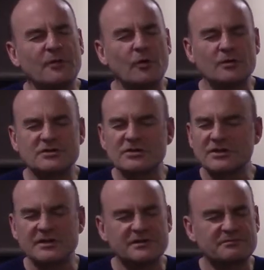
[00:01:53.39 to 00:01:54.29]

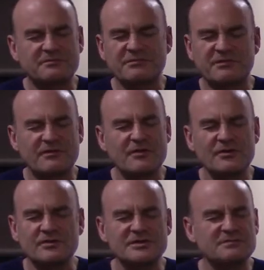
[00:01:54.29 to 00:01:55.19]
orchard
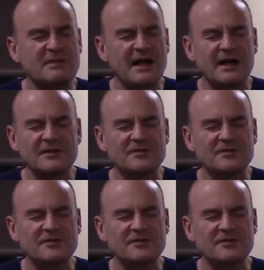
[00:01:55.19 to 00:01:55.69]
fruit smells,